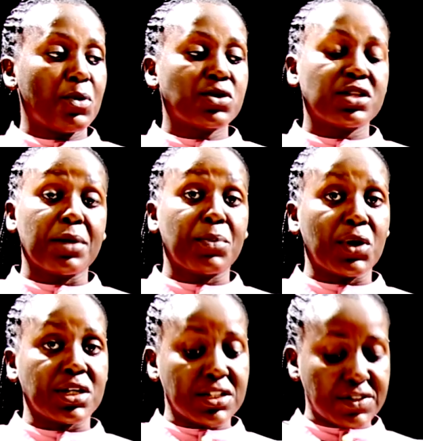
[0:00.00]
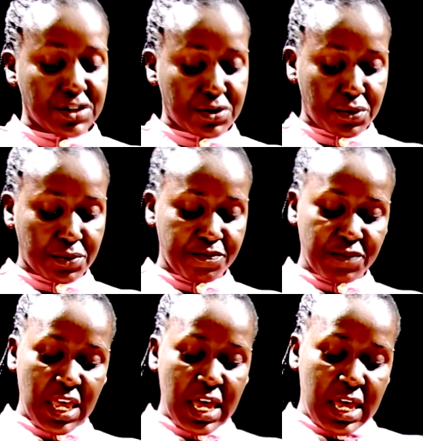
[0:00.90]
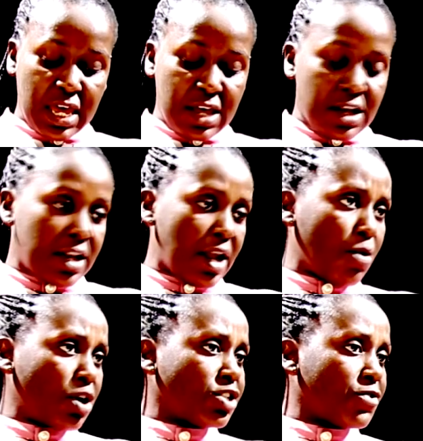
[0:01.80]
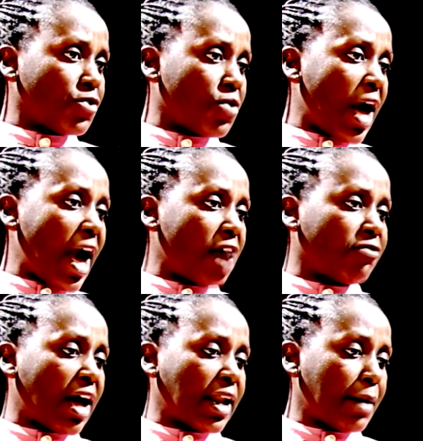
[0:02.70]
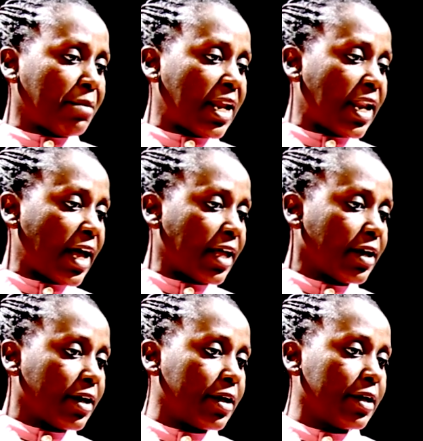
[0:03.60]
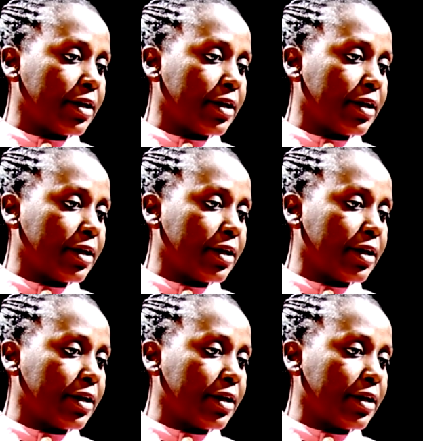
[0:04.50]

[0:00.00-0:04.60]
put the point 0. Now what if you have a number like